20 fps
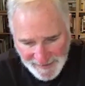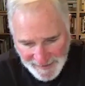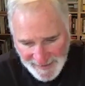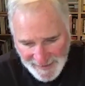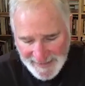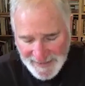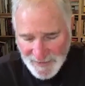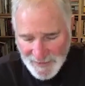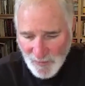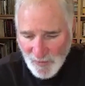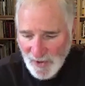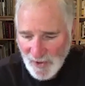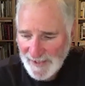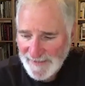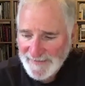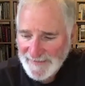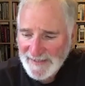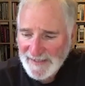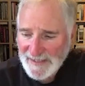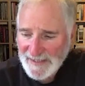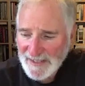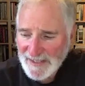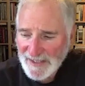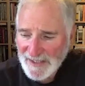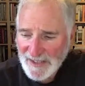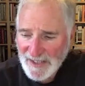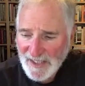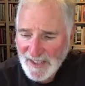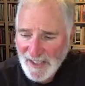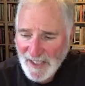That's one.
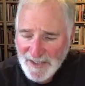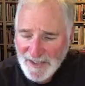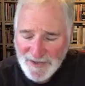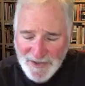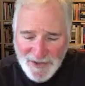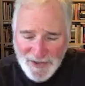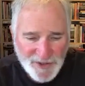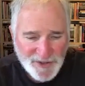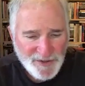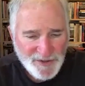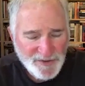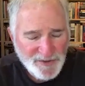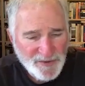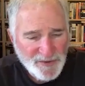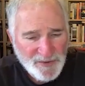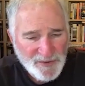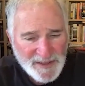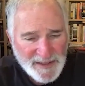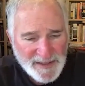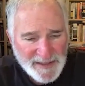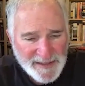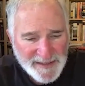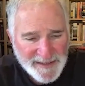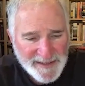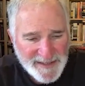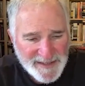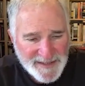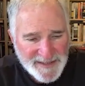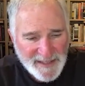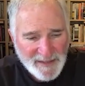Two
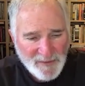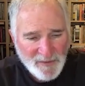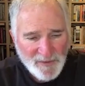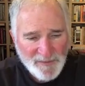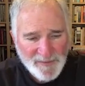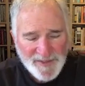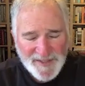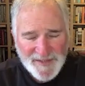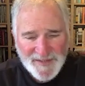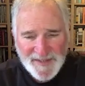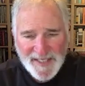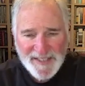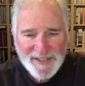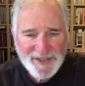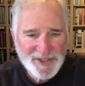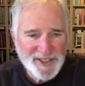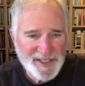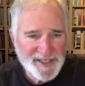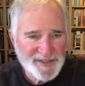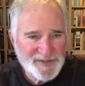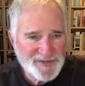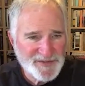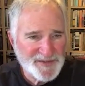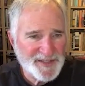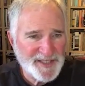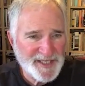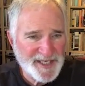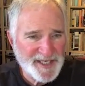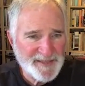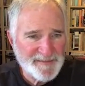is that when we say change the
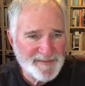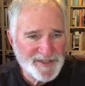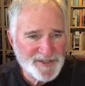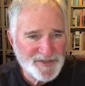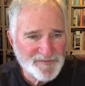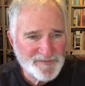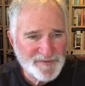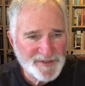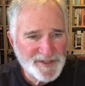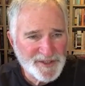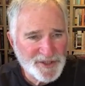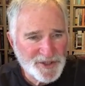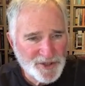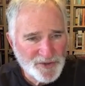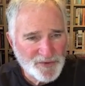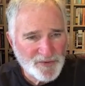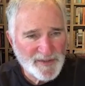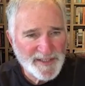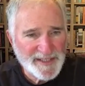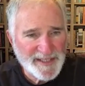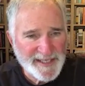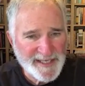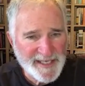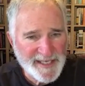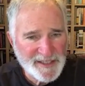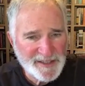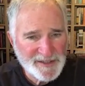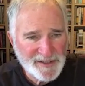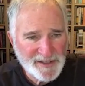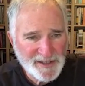name, it's really
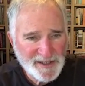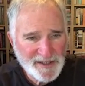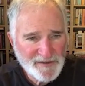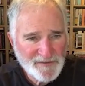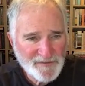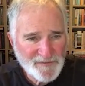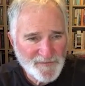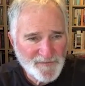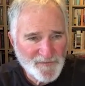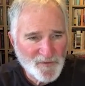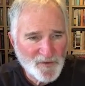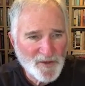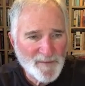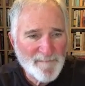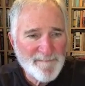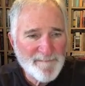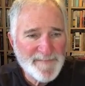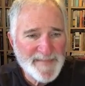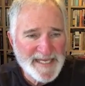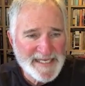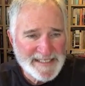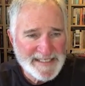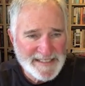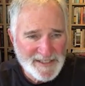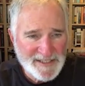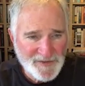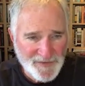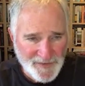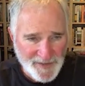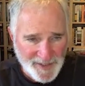shorthand for
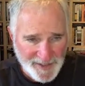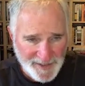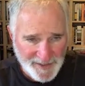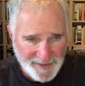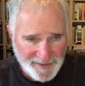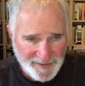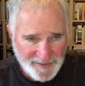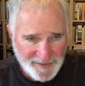many things.